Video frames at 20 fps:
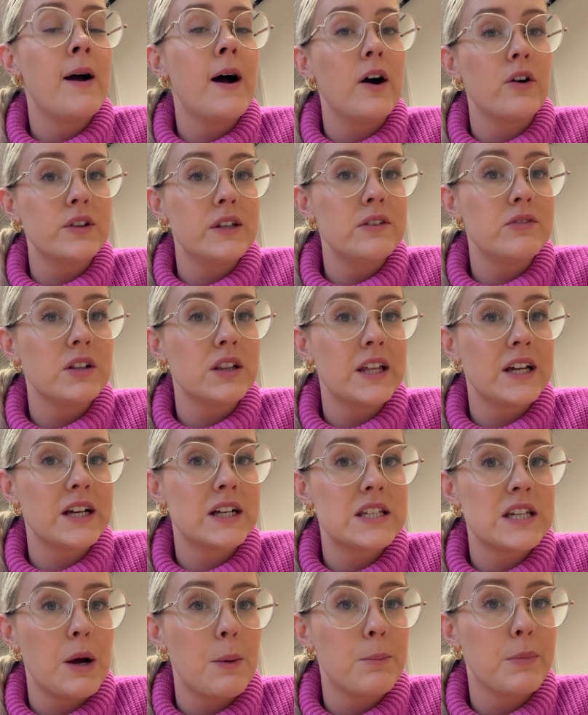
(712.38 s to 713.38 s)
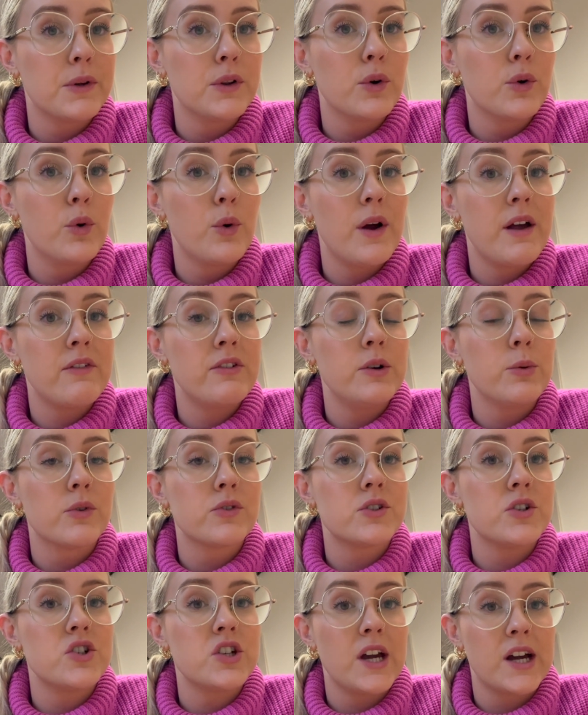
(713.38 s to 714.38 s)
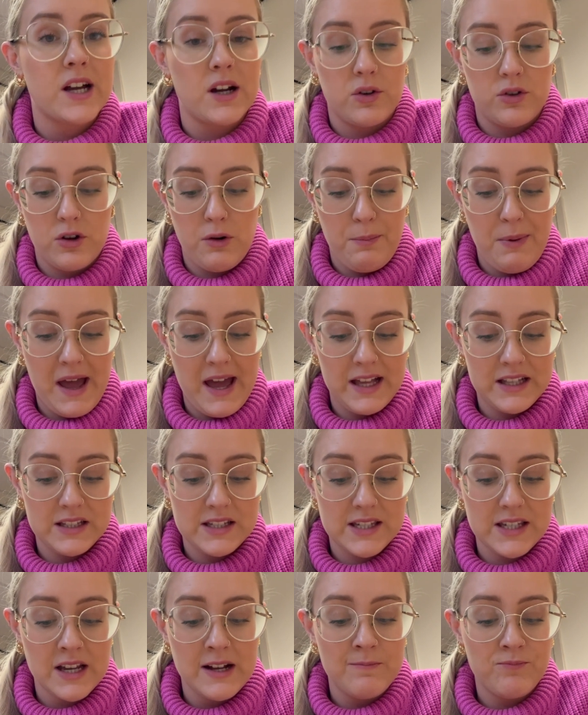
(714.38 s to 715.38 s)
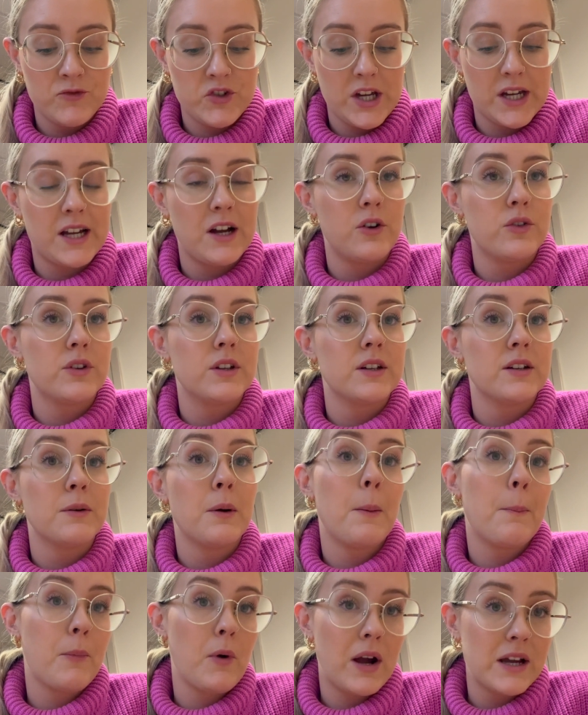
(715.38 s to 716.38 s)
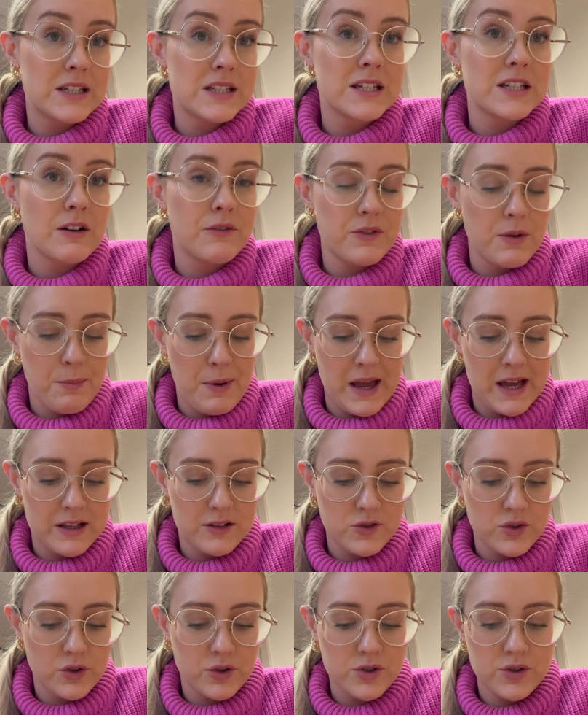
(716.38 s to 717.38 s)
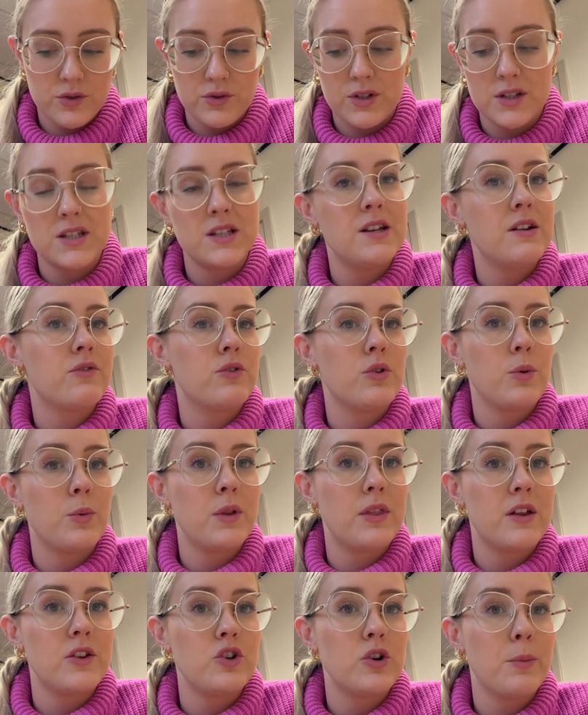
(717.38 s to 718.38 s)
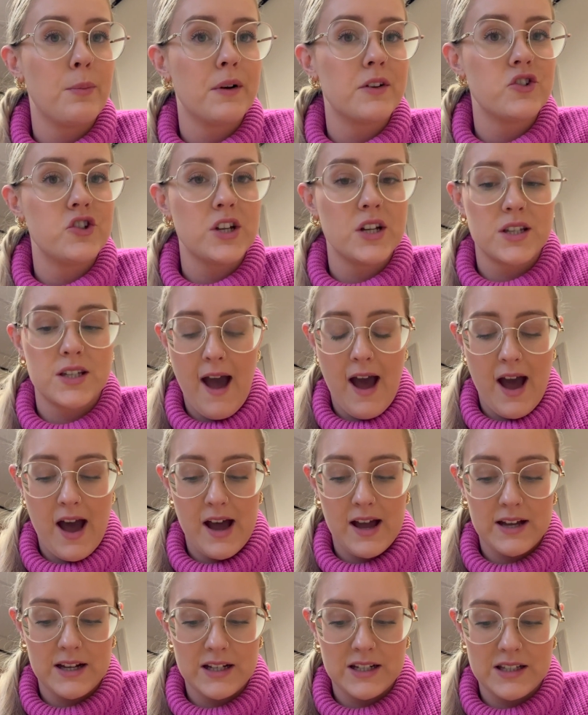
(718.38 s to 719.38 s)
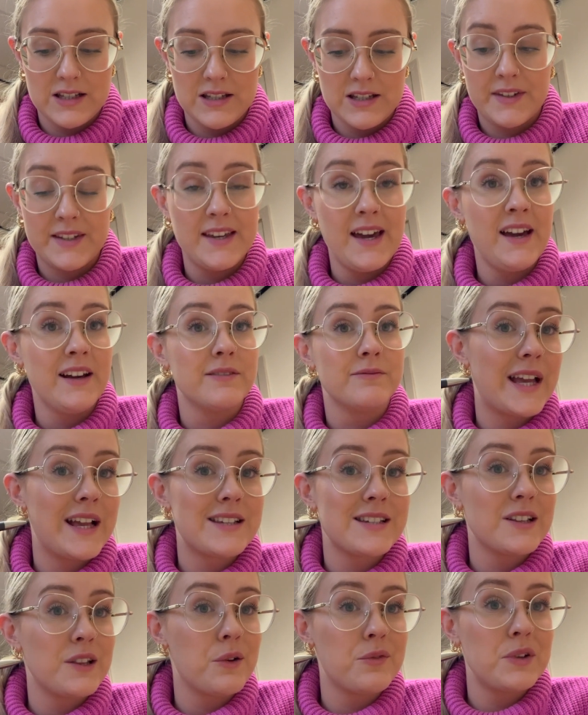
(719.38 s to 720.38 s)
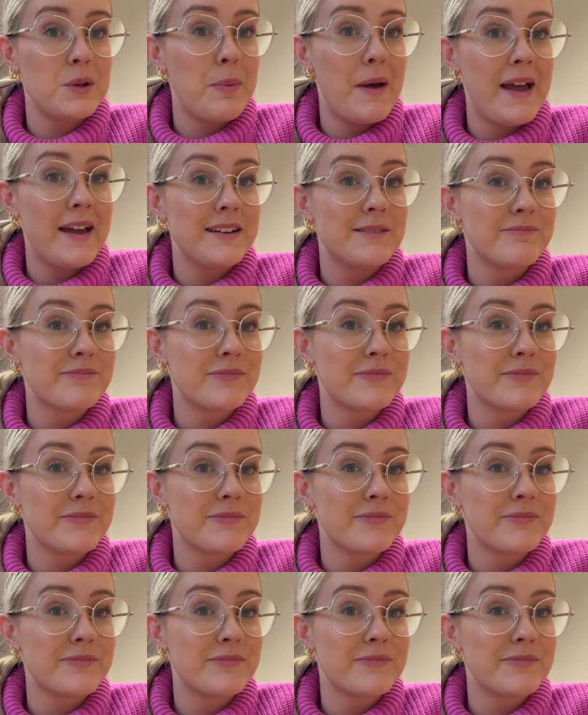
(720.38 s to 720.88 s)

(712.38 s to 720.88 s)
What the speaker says: I'll leave the link down below if you want to check out their pens, check out the prices of the pens also to see if they're within your budget. And yeah, it's a lovely pen,